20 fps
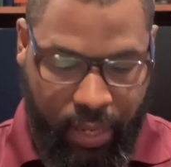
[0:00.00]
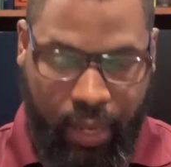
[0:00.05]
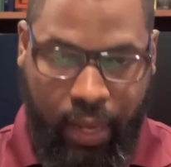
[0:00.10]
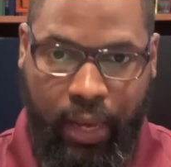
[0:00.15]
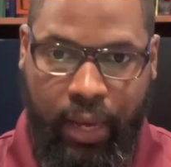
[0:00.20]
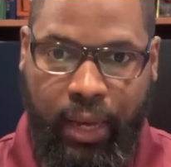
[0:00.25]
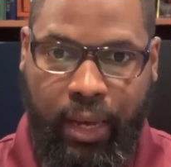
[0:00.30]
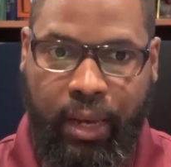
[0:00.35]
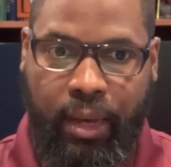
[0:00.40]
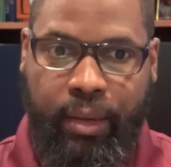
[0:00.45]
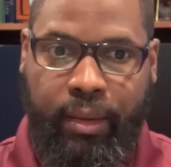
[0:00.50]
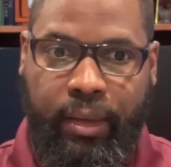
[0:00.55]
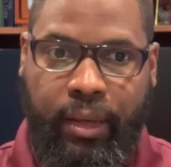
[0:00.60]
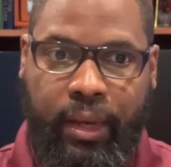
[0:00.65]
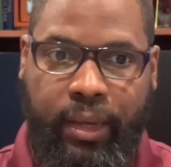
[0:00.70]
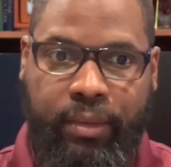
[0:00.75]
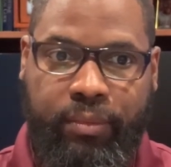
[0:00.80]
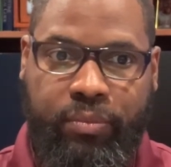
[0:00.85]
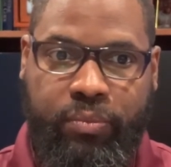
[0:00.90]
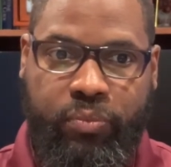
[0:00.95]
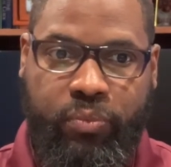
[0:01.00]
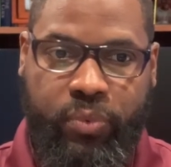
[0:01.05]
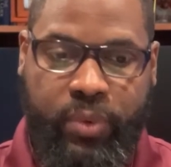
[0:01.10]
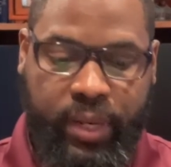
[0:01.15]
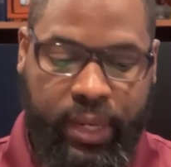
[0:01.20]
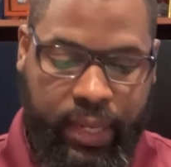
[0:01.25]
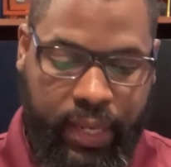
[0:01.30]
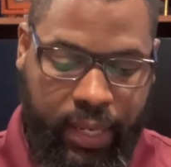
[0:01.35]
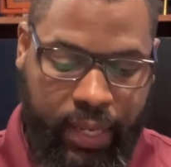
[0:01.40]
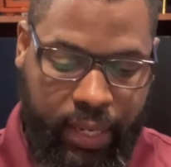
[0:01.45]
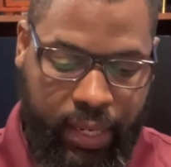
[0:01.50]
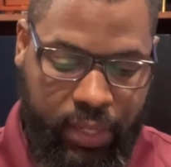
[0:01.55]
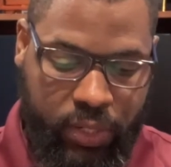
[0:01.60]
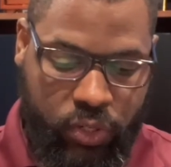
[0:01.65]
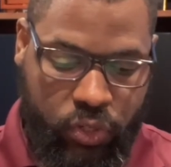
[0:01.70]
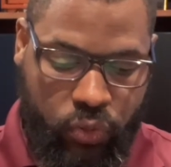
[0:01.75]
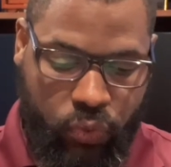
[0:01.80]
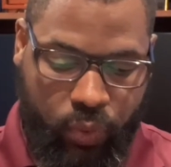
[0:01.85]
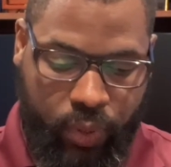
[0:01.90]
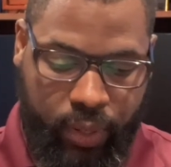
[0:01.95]
Uh, I really
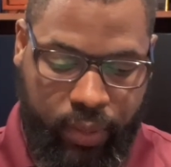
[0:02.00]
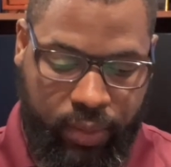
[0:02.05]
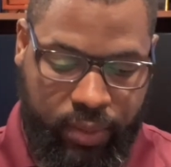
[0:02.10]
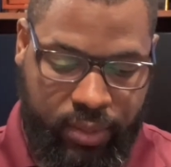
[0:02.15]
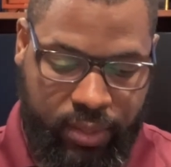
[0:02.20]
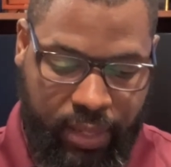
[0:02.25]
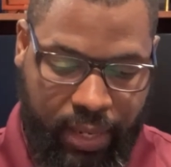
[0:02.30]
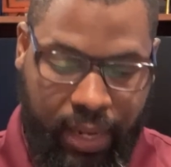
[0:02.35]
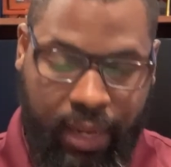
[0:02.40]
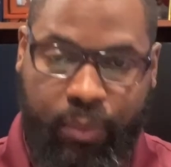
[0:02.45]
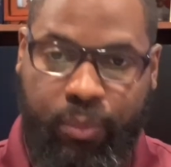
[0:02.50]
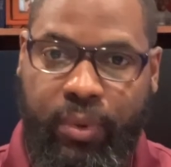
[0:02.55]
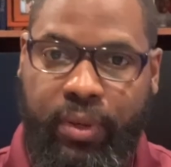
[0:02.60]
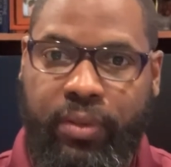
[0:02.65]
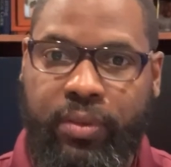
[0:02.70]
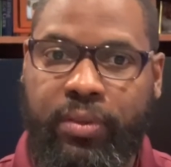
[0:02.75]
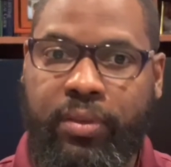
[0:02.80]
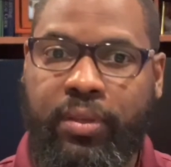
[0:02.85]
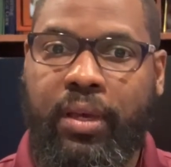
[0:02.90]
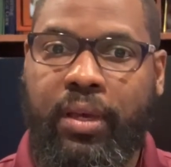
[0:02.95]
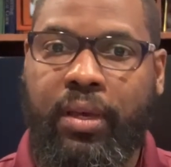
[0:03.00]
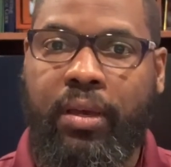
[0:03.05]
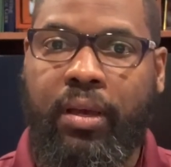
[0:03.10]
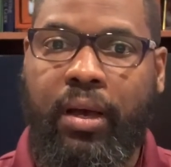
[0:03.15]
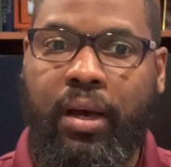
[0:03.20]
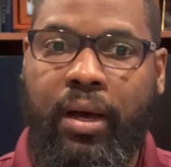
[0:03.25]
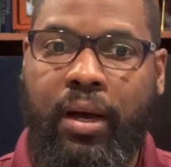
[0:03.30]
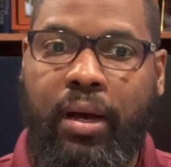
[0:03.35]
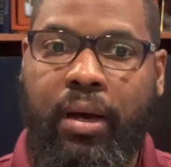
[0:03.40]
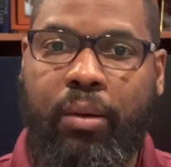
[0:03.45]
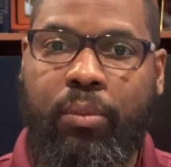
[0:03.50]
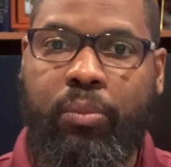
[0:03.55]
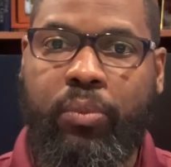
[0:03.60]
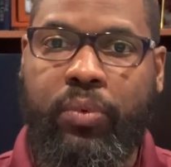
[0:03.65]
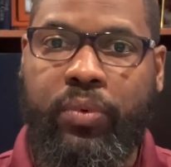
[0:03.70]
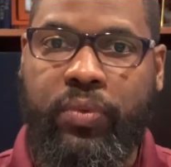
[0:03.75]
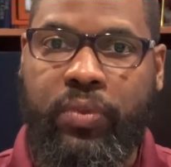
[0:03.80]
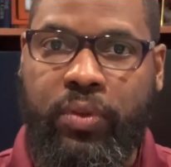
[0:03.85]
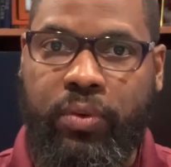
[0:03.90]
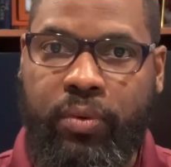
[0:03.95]
enjoy this time with um,
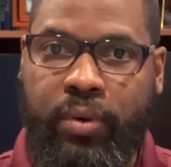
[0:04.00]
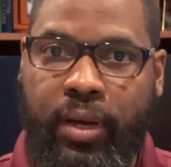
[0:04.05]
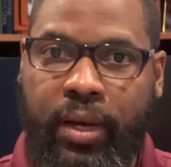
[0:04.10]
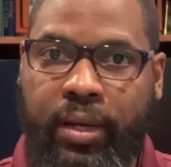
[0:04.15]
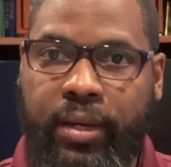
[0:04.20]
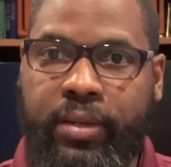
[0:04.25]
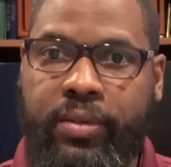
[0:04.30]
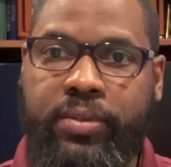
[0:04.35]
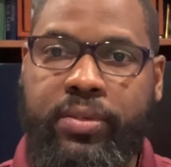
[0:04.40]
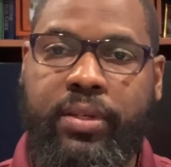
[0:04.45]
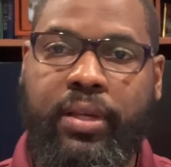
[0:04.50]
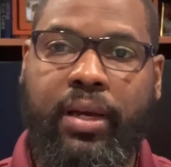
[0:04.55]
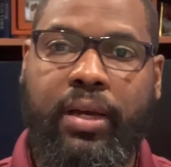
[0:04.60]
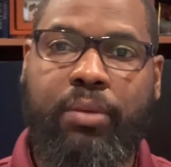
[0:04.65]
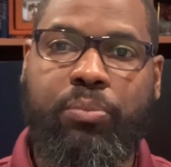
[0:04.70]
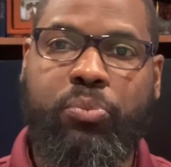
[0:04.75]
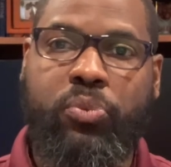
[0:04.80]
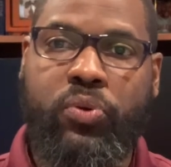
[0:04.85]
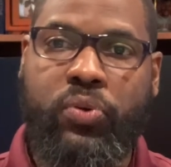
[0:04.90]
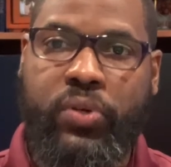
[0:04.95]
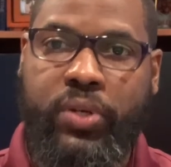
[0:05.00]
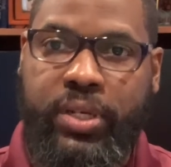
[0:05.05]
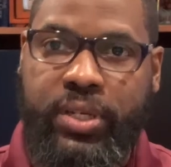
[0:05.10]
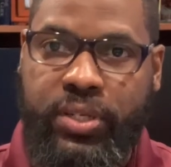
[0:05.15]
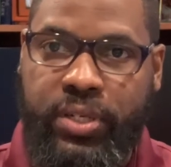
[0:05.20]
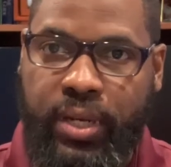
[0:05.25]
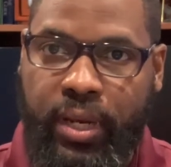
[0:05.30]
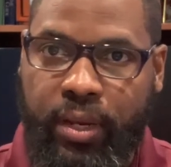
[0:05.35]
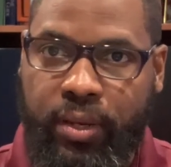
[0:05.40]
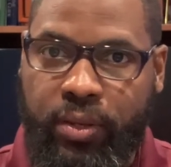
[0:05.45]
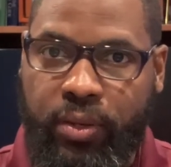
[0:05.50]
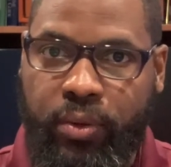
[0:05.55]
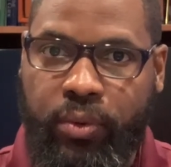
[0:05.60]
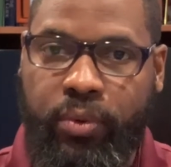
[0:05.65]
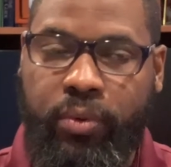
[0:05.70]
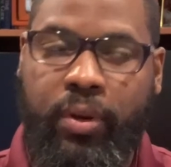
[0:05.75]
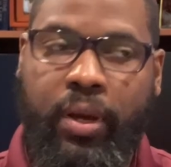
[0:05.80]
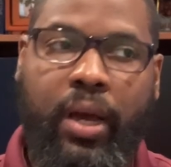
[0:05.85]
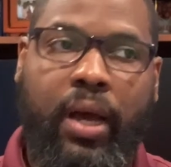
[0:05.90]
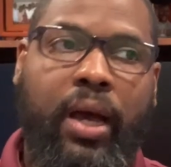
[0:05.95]
with you guys. I appreciate
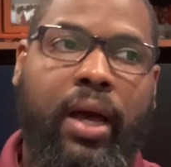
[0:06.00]
you.